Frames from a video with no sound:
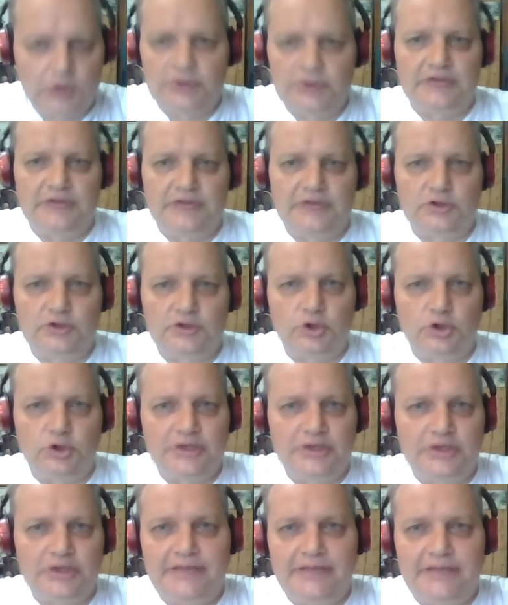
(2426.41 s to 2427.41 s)
I, the Lord
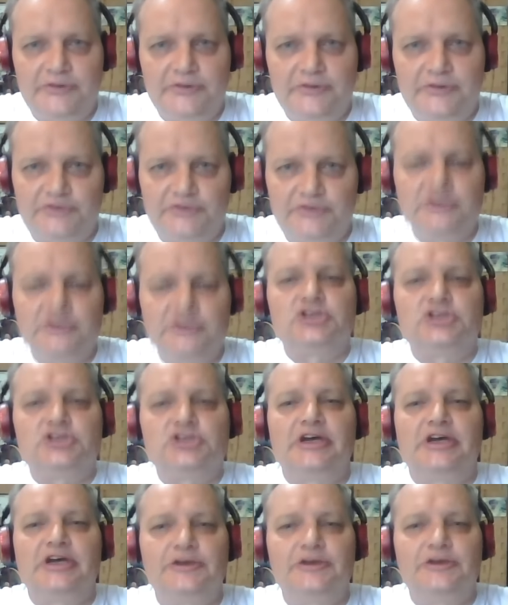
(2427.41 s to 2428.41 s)
gave me this vision. I
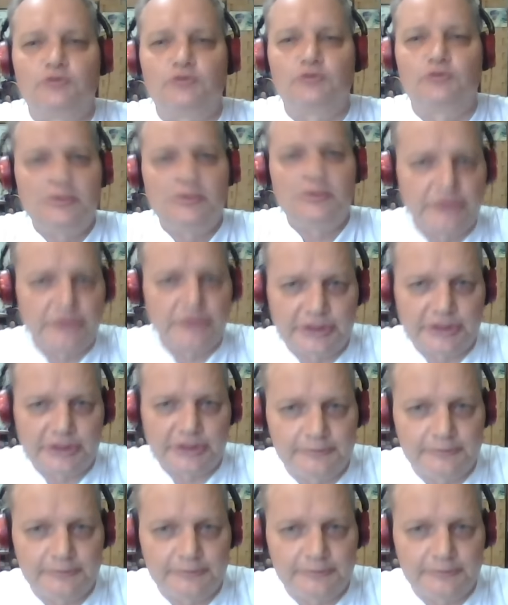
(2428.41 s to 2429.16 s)
had to run with it.